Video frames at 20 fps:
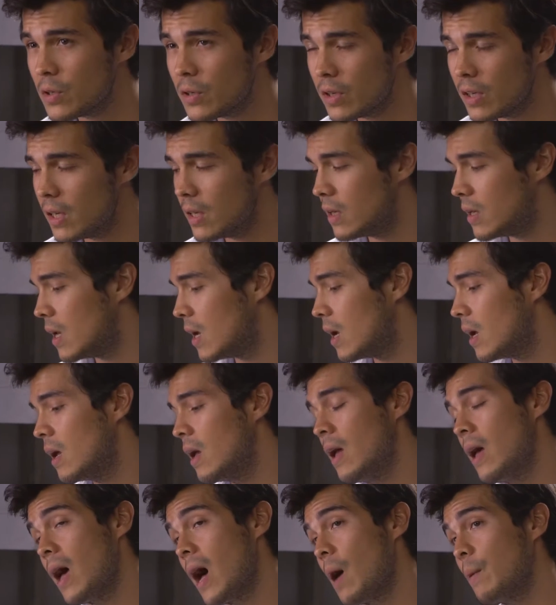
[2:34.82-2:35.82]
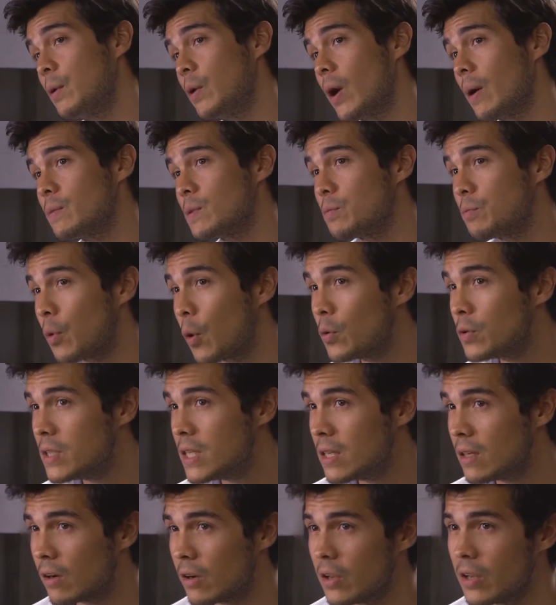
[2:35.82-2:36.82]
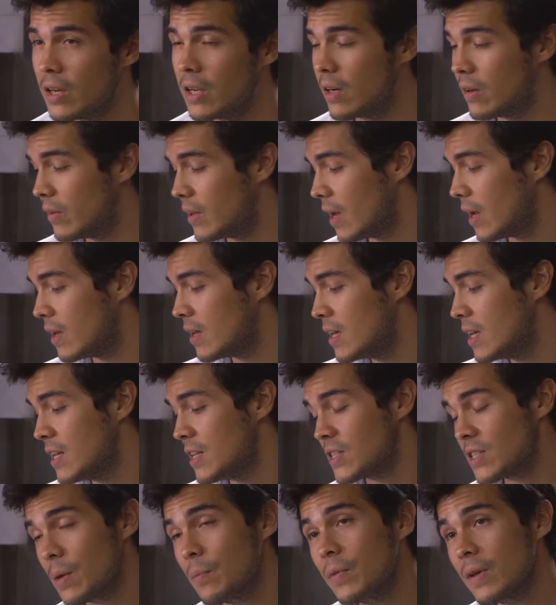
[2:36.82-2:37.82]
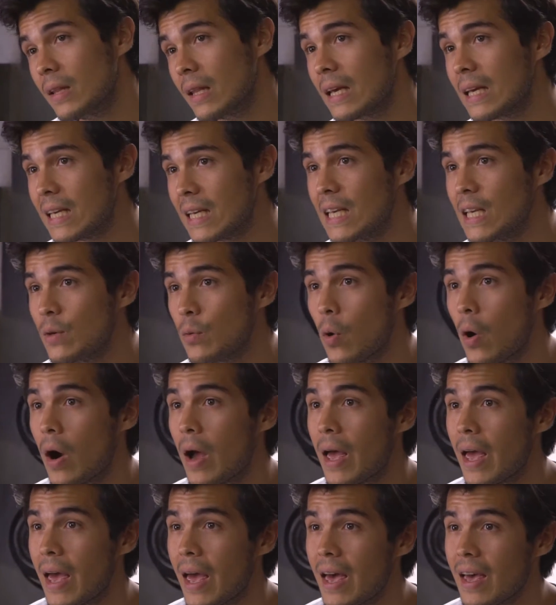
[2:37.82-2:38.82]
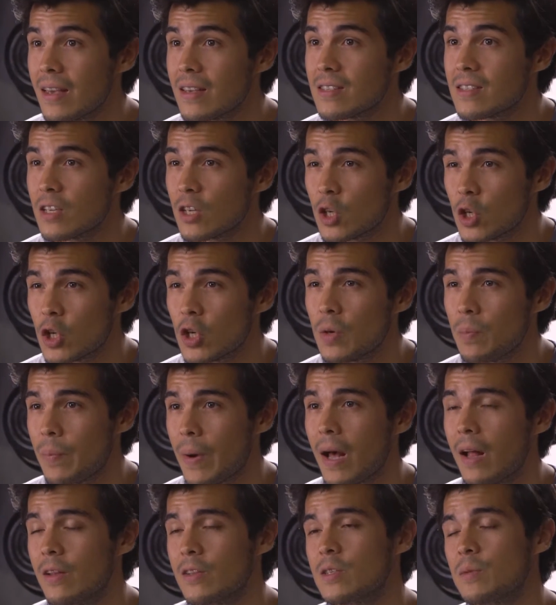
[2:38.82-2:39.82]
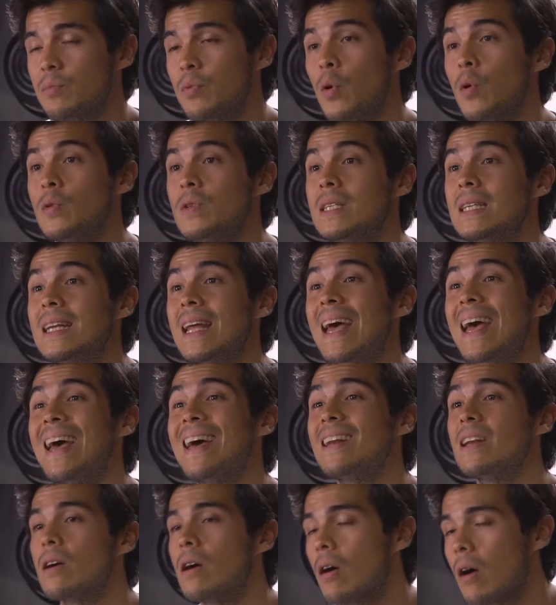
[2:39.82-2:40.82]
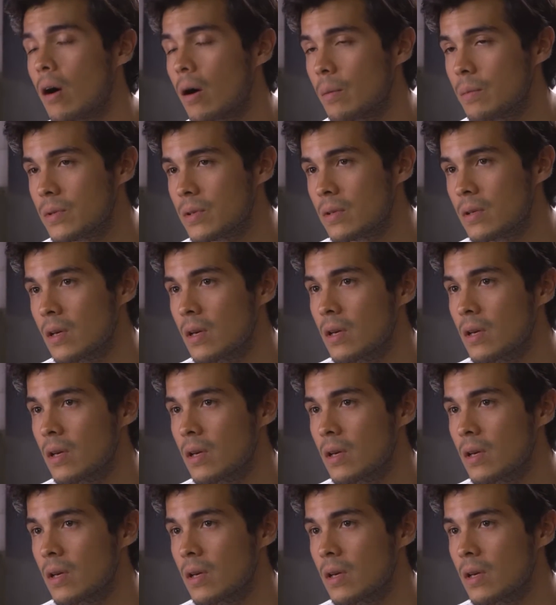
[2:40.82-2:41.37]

you gonna eat a day, how many grams of protein are you gonna eat a day. Something like quinoa has a good balance of protein and carbs.